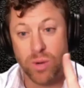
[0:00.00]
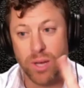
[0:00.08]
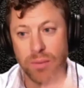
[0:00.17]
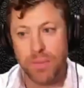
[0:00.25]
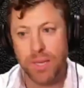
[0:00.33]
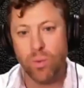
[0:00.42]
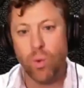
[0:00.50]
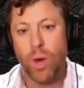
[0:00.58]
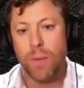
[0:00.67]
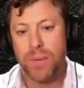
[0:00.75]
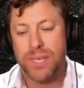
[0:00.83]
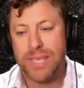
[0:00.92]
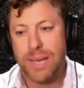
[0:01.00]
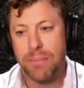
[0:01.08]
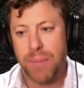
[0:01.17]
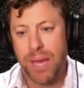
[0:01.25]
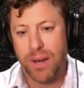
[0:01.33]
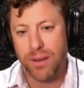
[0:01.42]
being 1%
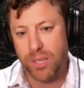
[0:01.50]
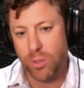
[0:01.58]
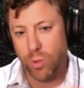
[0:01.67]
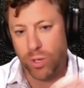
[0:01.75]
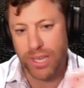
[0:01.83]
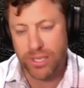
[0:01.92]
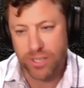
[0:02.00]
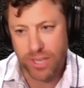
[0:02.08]
better than you were yesterday.